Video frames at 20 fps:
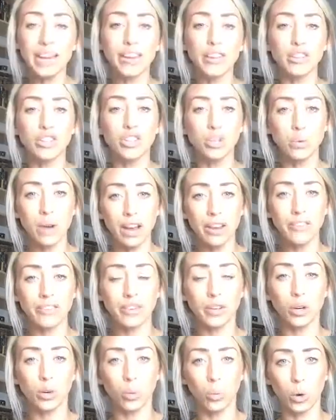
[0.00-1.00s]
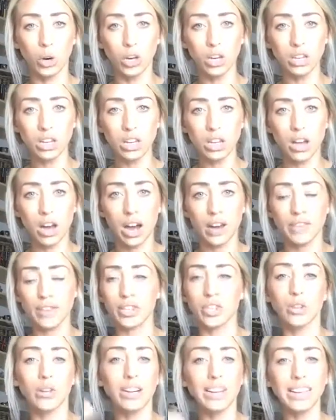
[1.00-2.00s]
do I feel worthy of, is
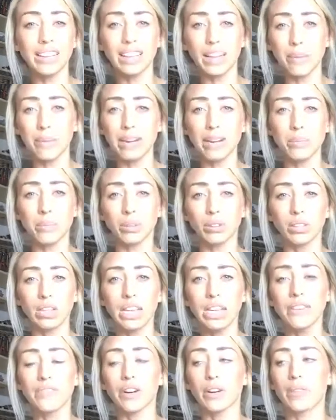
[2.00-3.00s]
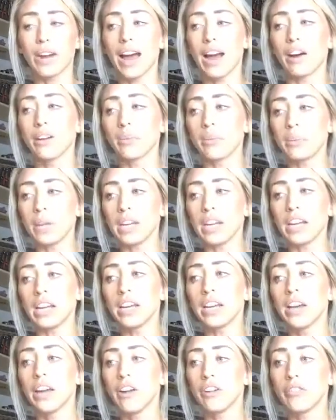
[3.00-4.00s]
there any limiting belief around me
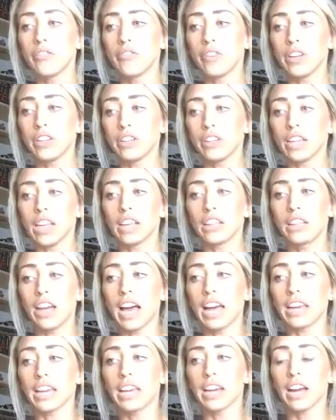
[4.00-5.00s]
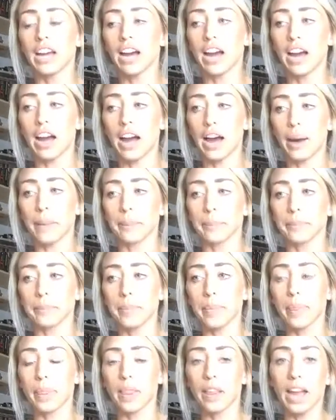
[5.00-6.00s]
feeling like
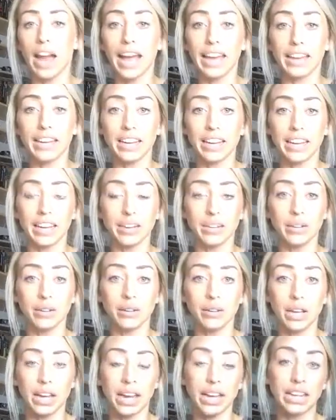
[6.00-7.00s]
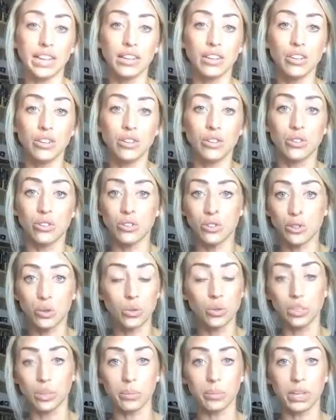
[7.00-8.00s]
I can do
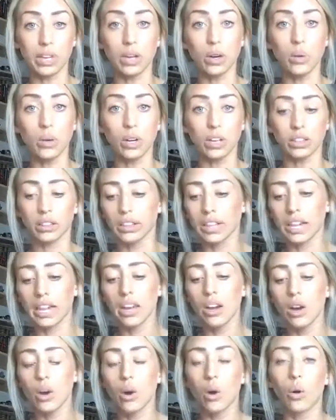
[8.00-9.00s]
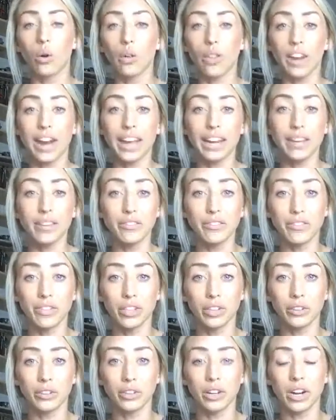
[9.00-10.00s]
something quickly, or that I can
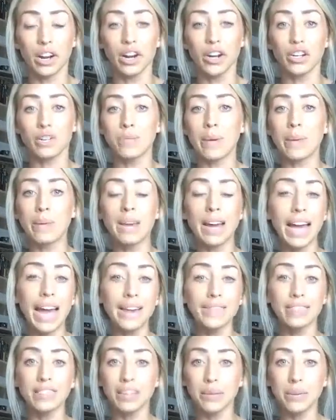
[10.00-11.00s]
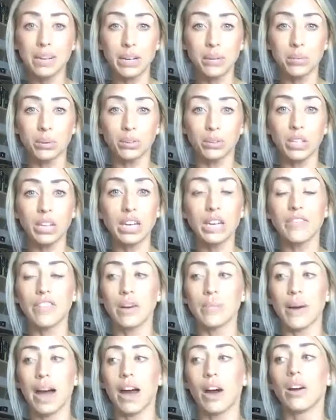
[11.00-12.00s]
feel nourished? Maybe I have a limiting belief
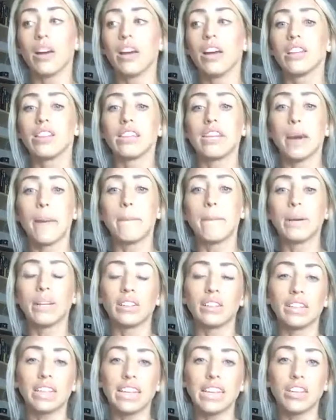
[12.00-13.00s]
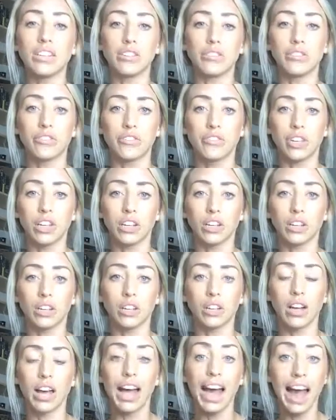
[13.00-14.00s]
about the ability to
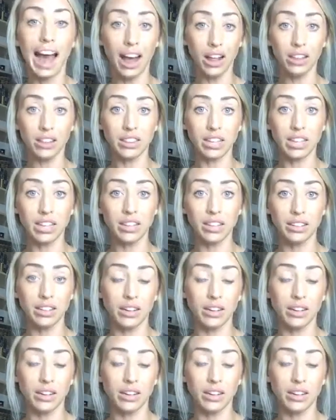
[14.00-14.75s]
feel healthy,